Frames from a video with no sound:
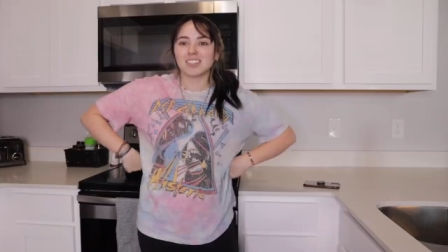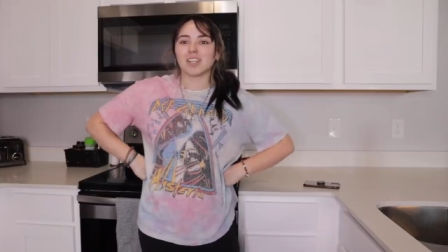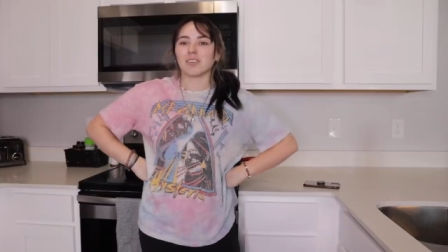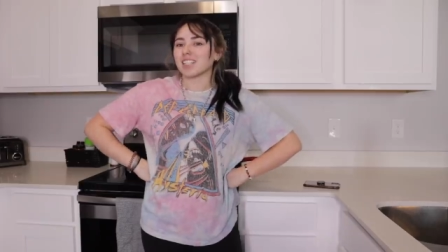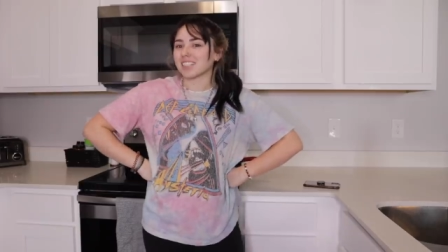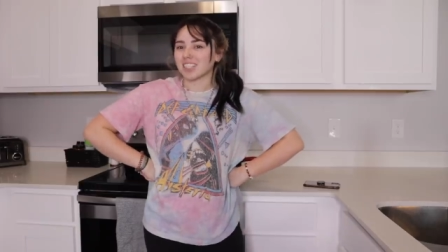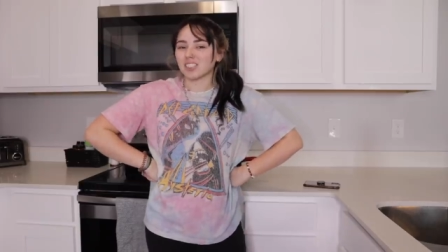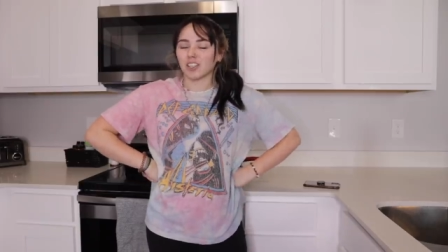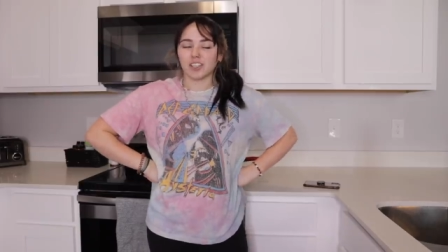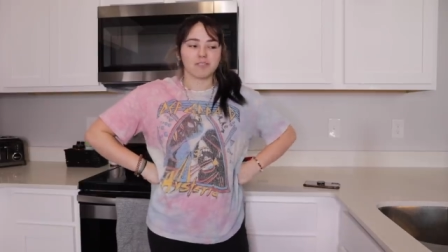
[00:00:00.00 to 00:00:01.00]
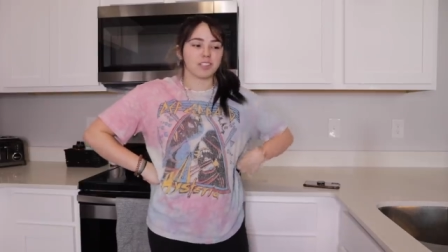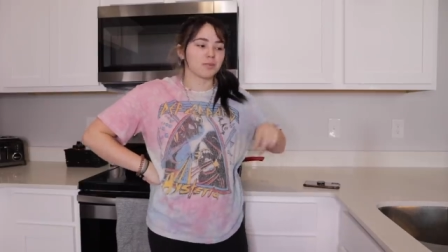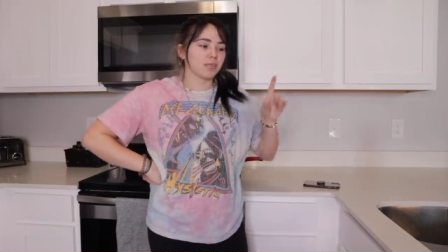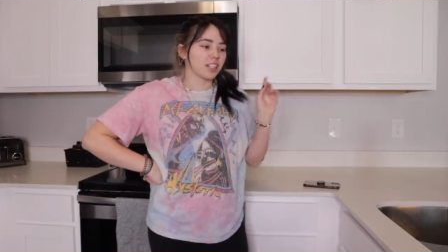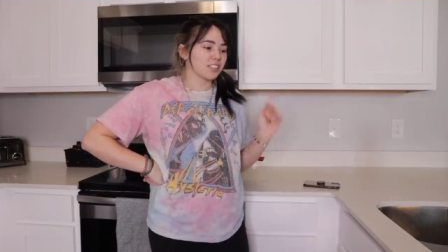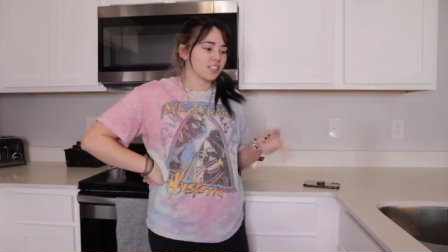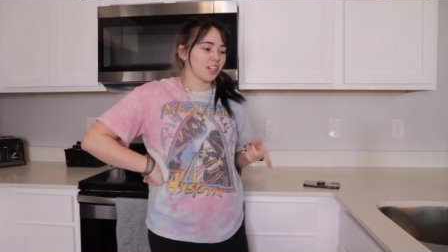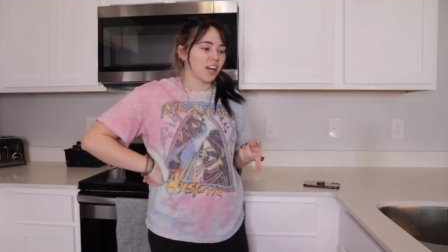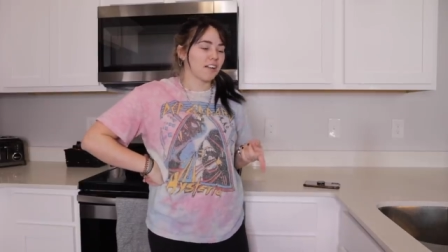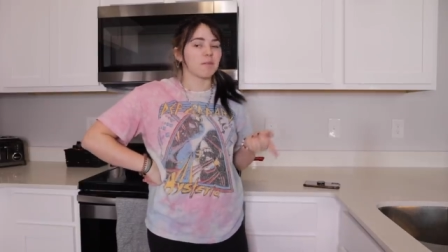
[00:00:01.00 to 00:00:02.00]
So let's get started. First, we're gonna
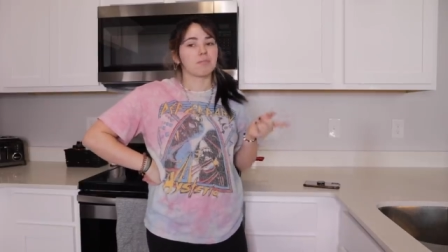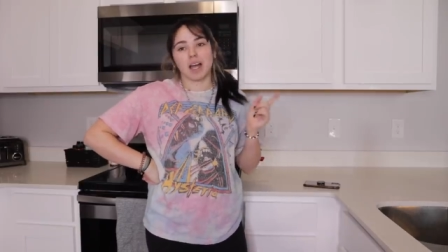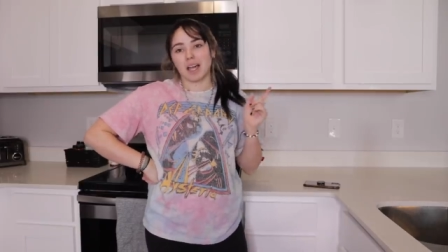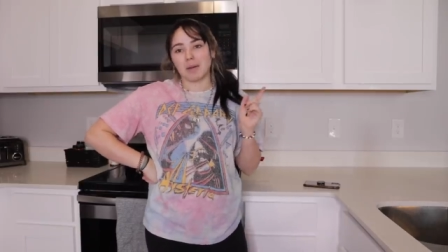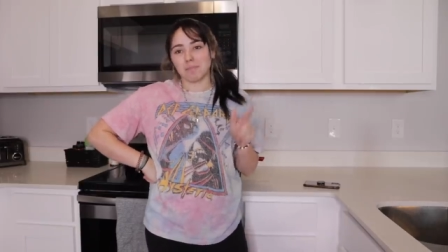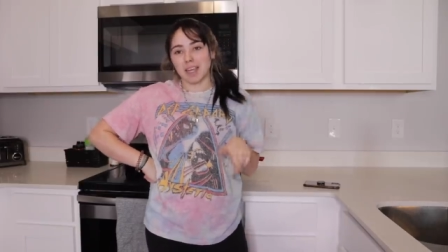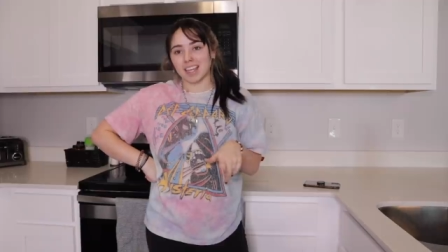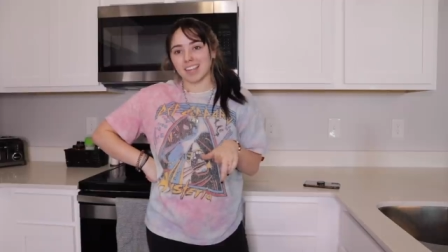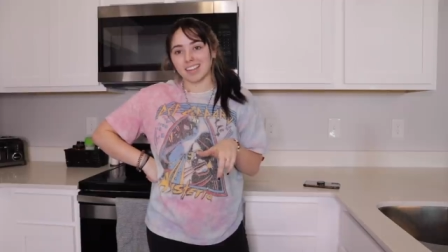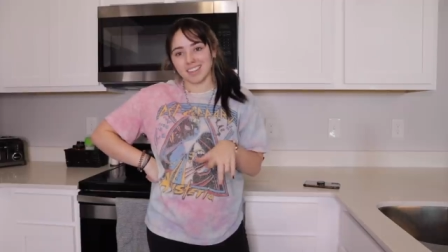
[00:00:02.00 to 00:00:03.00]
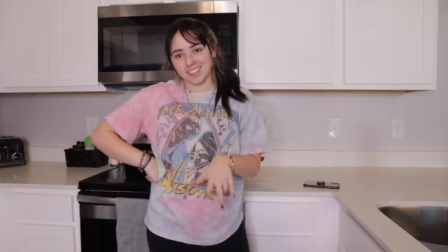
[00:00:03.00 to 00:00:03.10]
start off by making the